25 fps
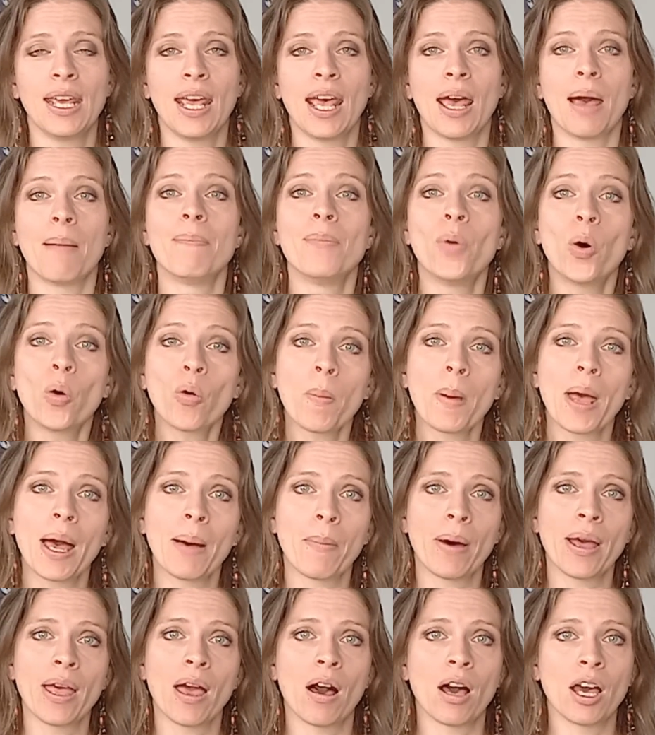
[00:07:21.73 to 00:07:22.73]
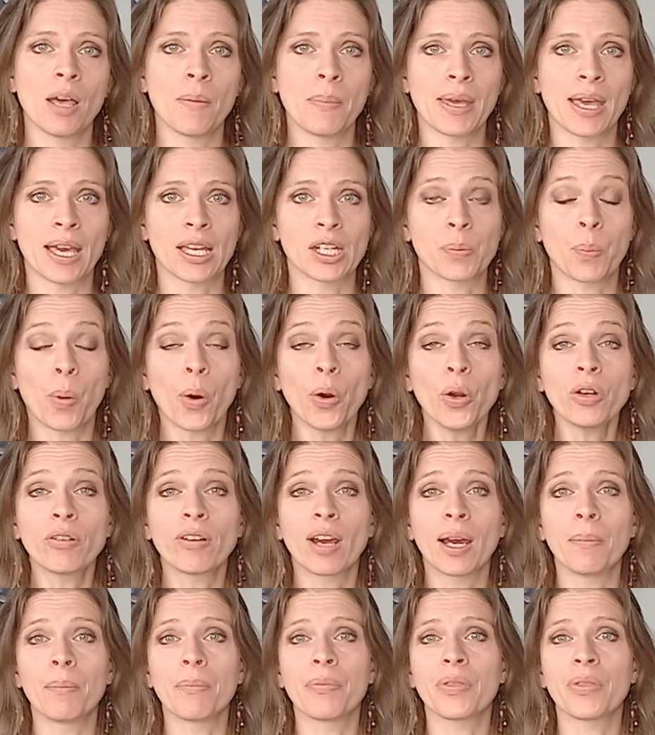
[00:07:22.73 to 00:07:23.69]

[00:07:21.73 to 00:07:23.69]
more about my IBS program,